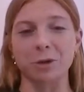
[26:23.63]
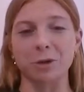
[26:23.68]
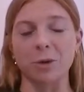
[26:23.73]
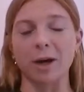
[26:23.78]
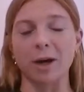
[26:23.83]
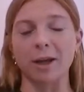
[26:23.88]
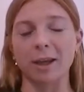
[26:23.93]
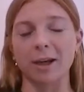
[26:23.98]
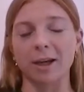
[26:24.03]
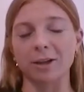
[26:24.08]
So
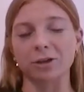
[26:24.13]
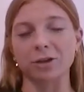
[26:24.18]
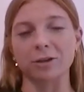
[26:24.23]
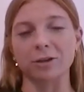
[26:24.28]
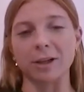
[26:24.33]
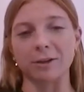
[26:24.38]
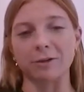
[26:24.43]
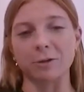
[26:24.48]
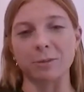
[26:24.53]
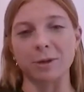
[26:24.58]
I think it should
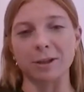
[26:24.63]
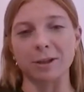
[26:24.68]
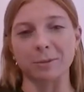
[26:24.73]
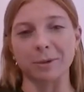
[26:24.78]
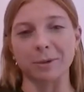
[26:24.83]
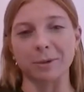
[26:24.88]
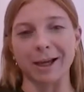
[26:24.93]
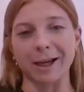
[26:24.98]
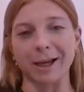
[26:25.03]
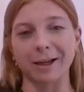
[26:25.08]
definitely be
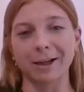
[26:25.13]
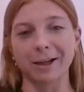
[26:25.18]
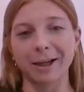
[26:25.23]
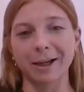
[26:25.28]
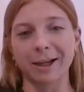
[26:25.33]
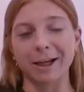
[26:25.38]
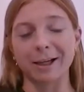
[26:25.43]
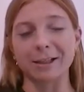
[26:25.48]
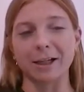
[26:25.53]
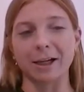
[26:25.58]
something that
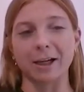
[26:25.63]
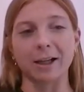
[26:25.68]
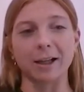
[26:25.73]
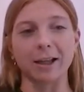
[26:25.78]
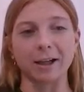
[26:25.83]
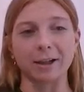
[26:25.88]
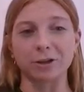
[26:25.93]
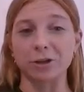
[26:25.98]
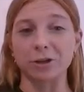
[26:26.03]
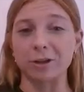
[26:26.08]
is kind of
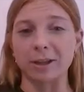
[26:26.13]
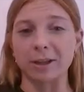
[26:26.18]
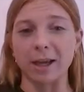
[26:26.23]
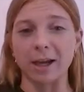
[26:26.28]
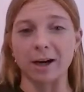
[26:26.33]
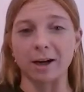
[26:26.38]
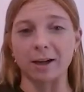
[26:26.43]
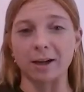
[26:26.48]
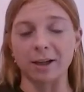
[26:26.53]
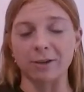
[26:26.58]
like just
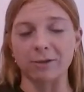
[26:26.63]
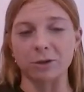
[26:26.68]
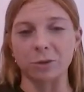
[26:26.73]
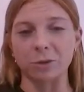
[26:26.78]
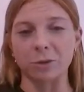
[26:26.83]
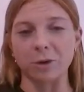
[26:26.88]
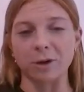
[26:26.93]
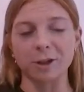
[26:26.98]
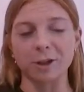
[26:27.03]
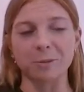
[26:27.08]
there and given
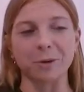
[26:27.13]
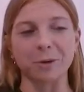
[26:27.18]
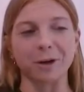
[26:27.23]
to us.